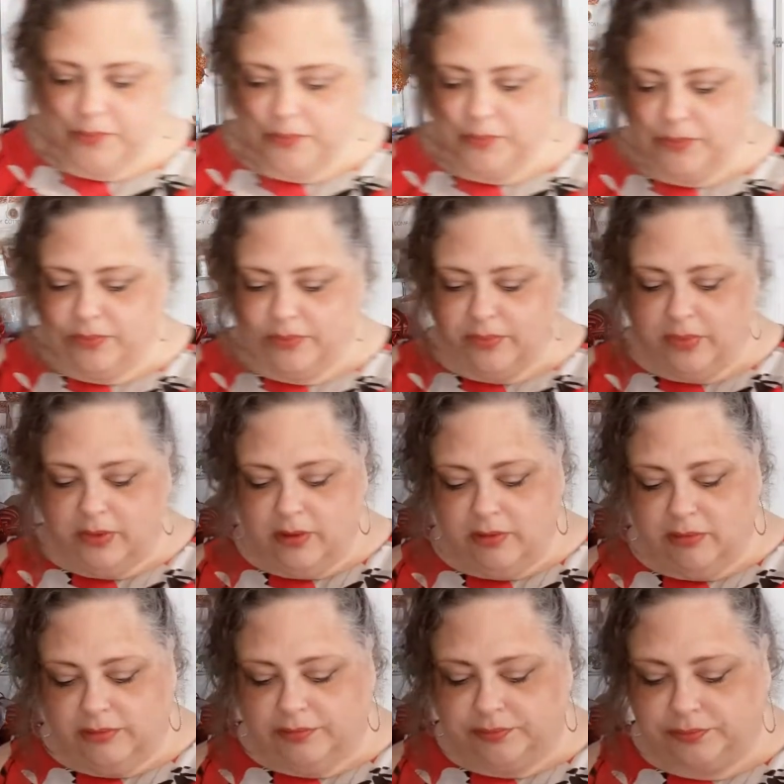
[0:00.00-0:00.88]

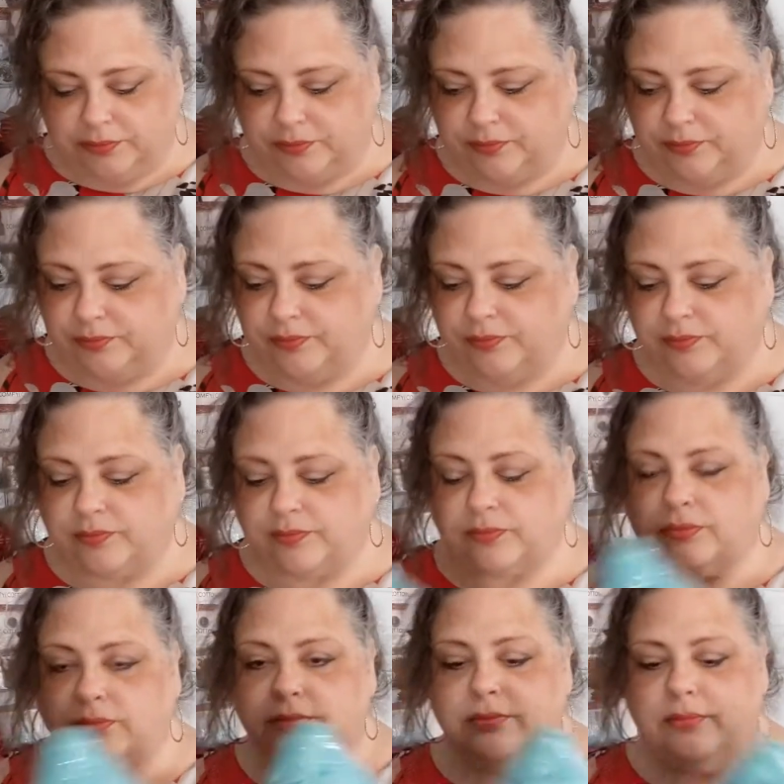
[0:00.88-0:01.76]

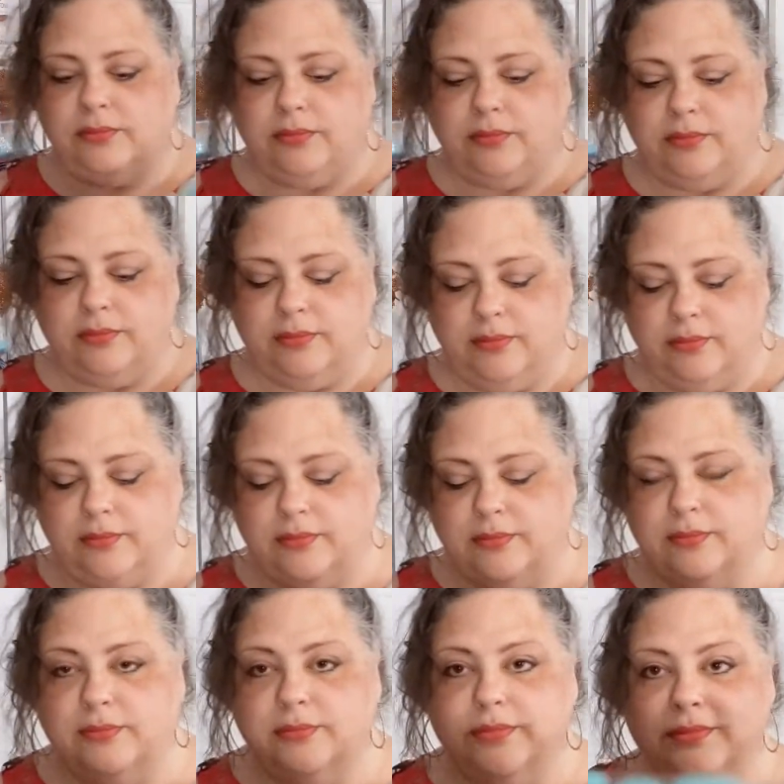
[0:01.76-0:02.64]

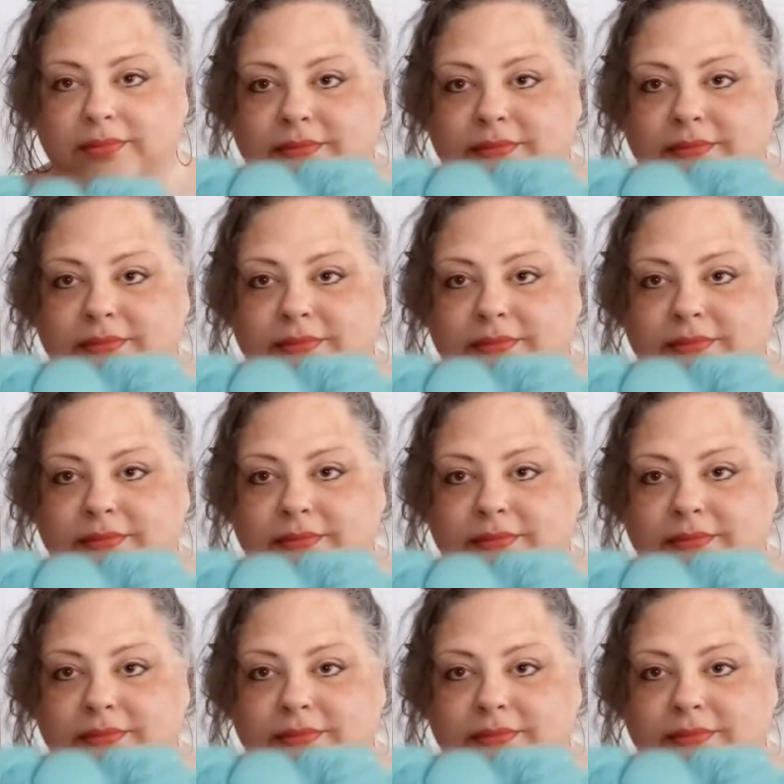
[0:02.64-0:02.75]
(silence)